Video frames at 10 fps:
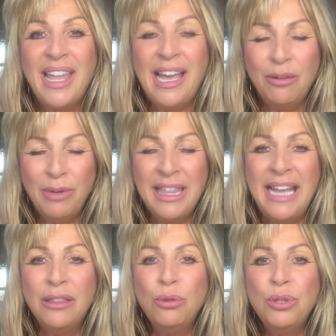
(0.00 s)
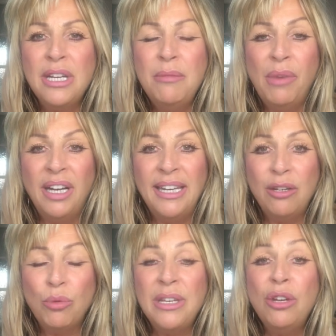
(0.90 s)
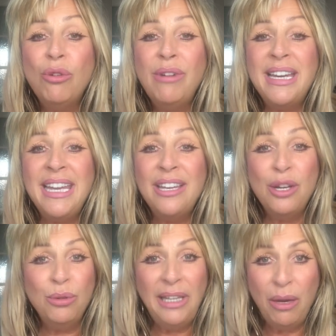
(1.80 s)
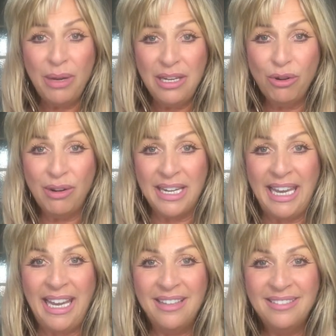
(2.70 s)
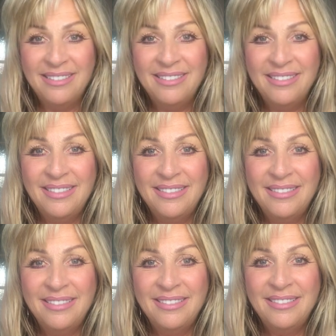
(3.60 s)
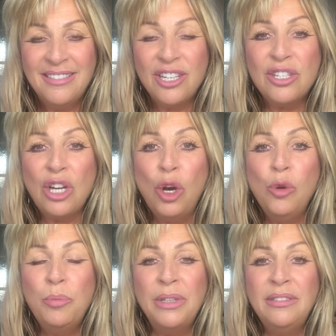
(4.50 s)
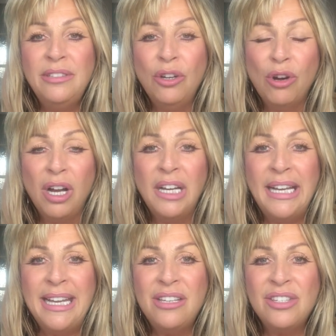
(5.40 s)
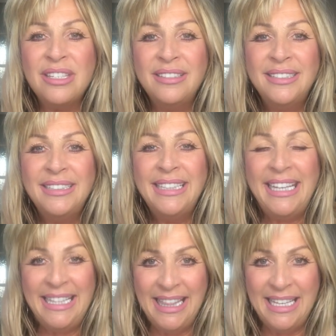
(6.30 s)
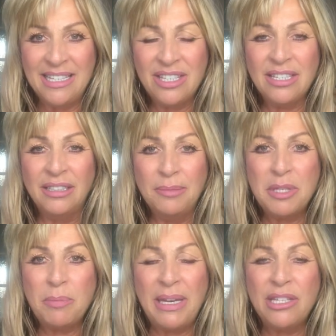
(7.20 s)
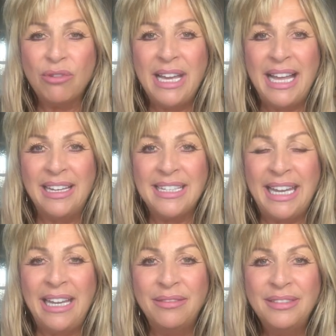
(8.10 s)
And with that thought in mind, when you're ready, and only when you're ready, just open your eyes in this time-space reality